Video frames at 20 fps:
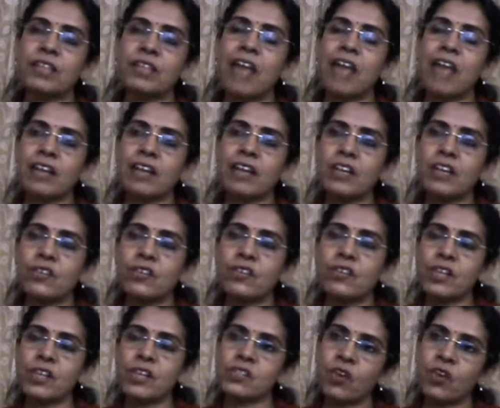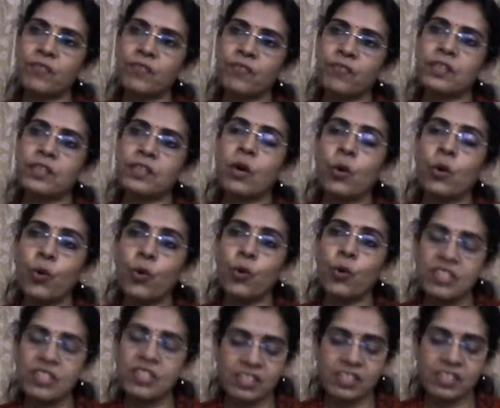and interest of the
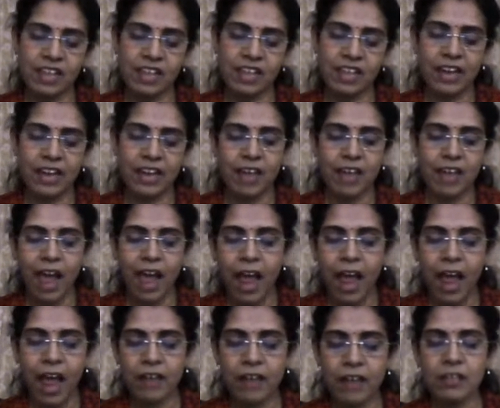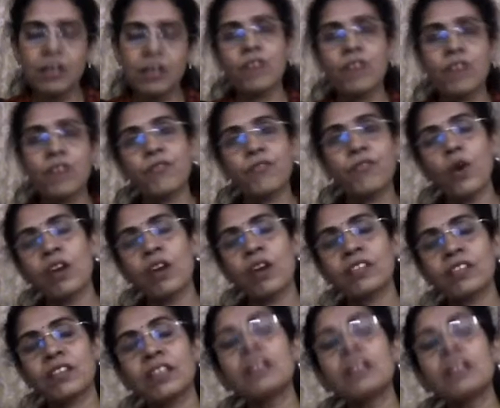whole state and for
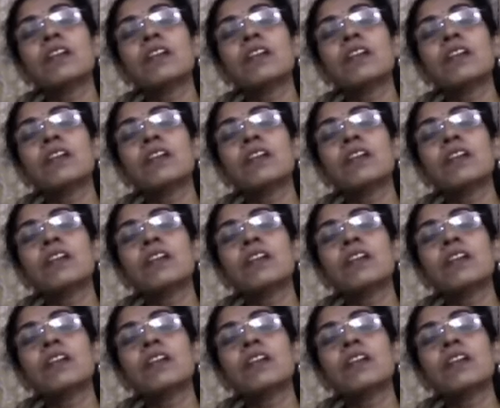the